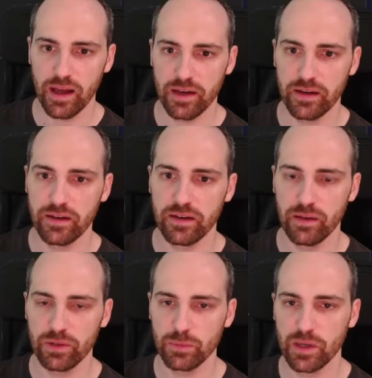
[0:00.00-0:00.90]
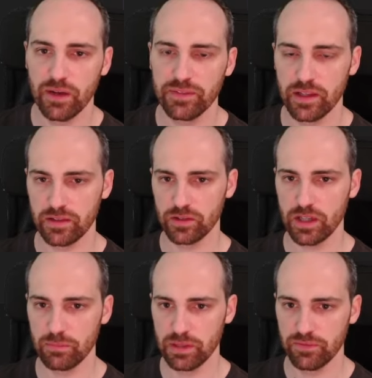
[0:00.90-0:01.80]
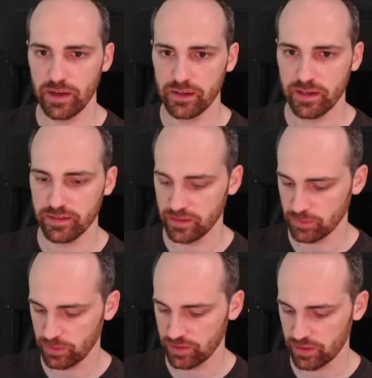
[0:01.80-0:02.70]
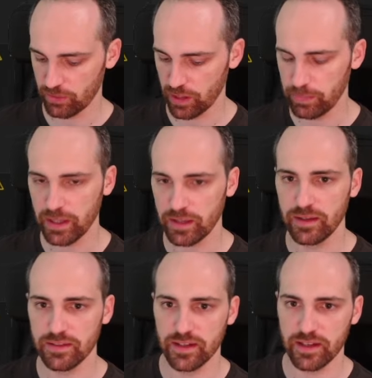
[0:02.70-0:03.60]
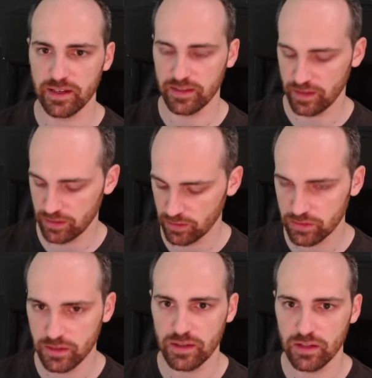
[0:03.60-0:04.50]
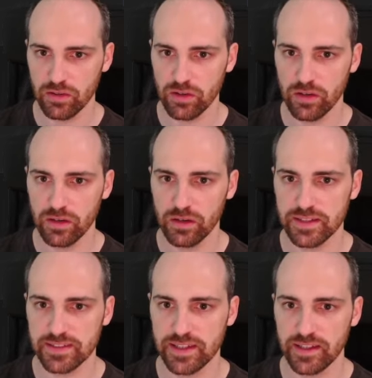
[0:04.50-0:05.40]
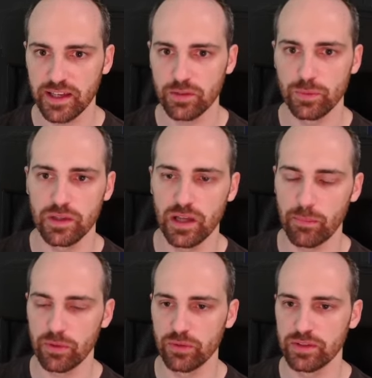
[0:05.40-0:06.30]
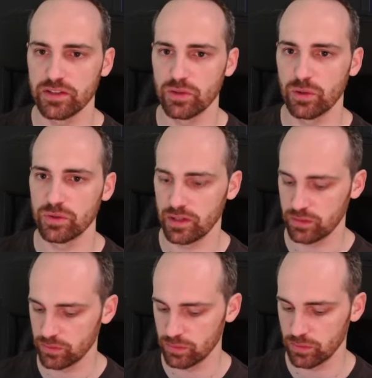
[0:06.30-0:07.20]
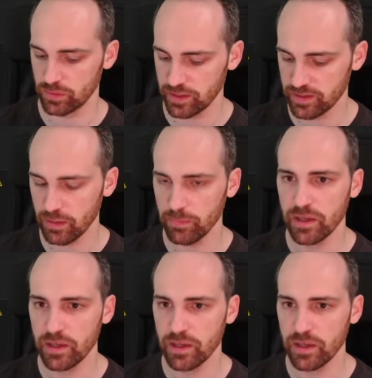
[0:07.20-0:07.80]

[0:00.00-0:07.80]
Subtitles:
And now that we have the .env file created with our API keys, let's create the .gitignore just in case we upload this code into GitHub.